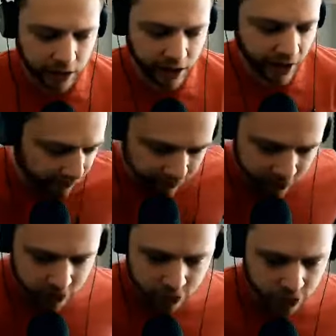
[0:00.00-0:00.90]
have
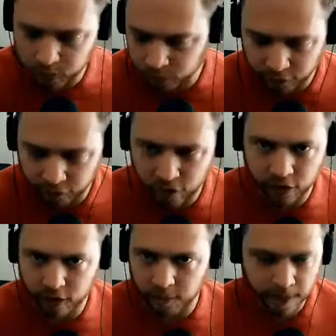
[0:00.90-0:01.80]
consumed
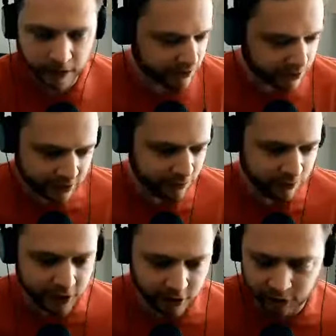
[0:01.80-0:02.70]
for since
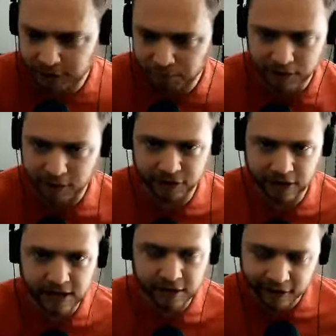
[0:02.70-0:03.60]
video has been a
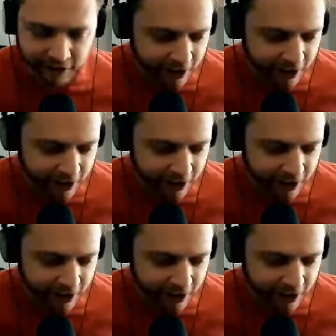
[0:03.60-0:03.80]
thing